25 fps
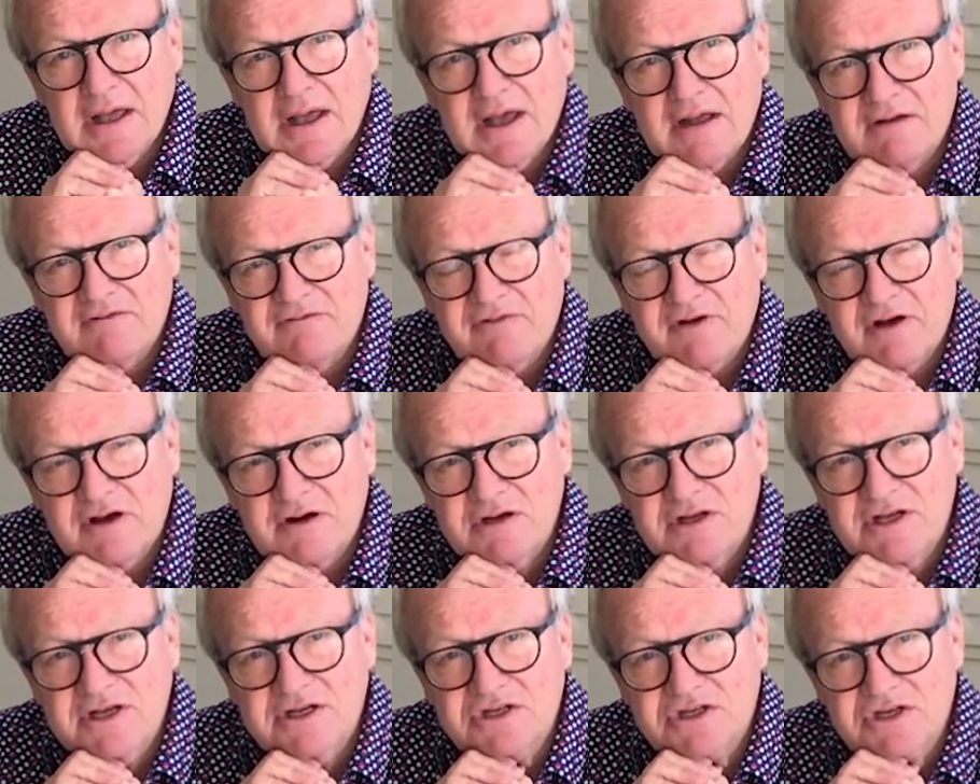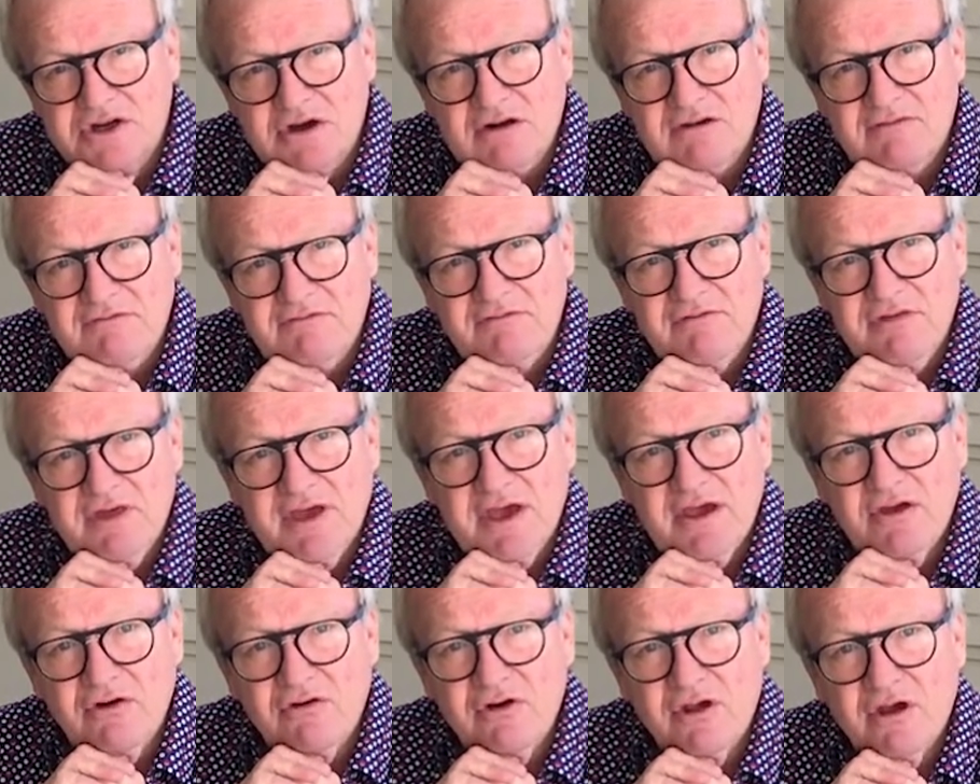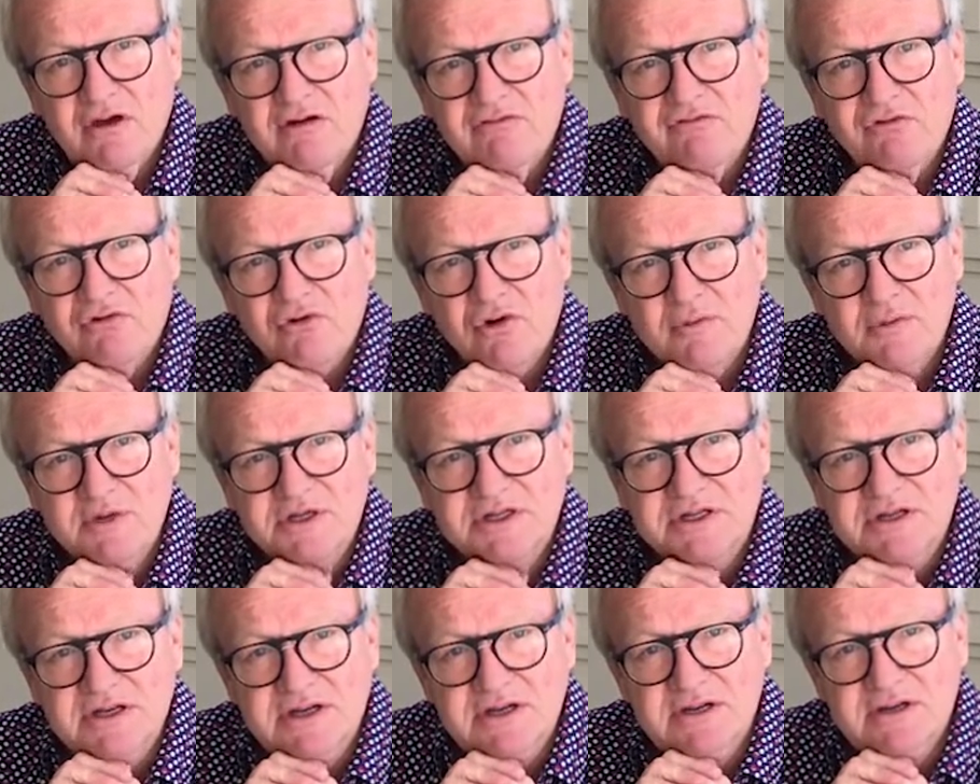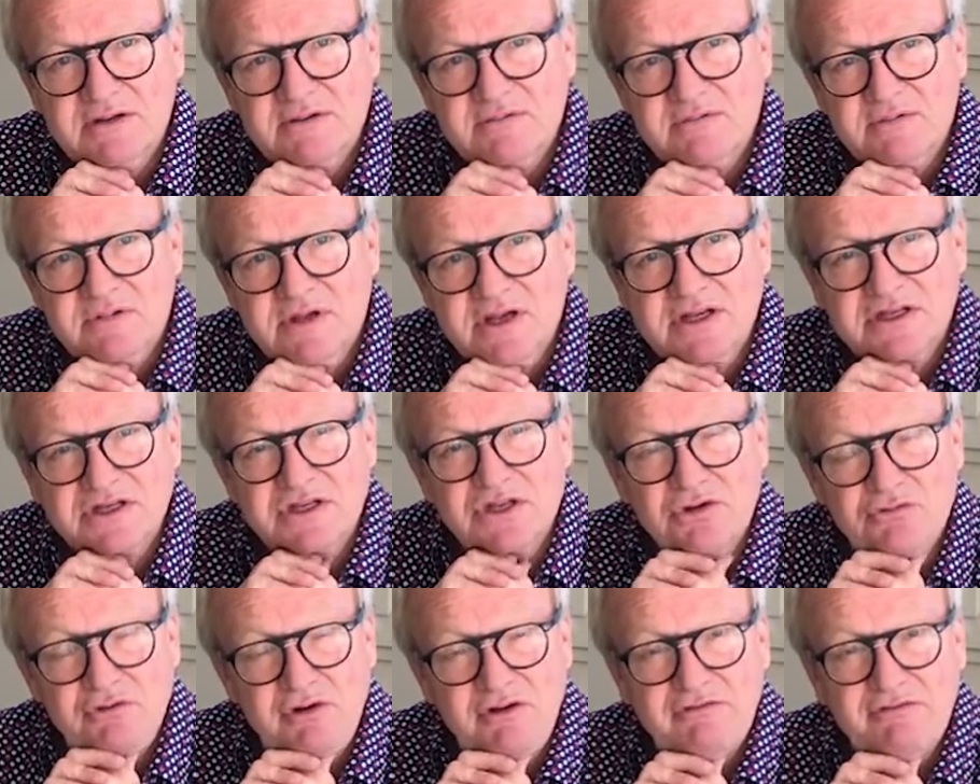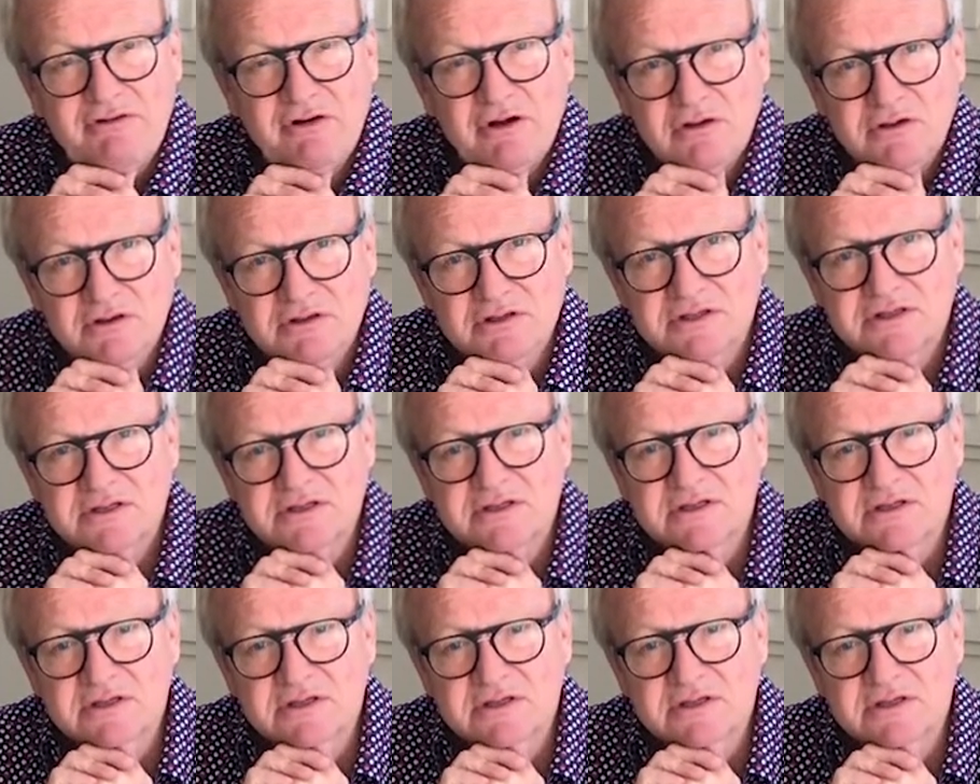advantage of the area of Robertson is threefold.